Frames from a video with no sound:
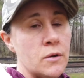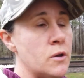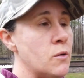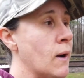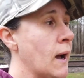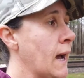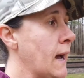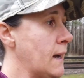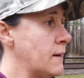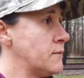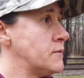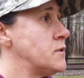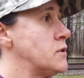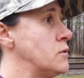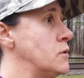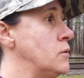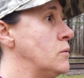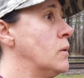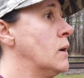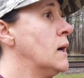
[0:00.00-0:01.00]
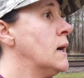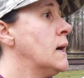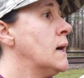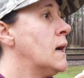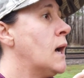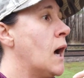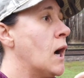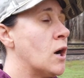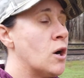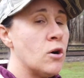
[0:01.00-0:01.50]
You have to
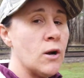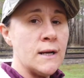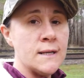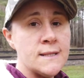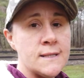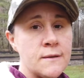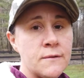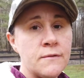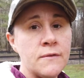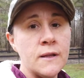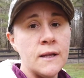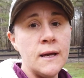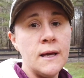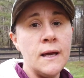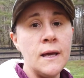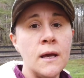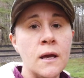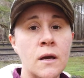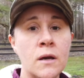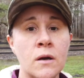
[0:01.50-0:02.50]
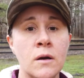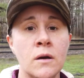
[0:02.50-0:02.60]
aggressively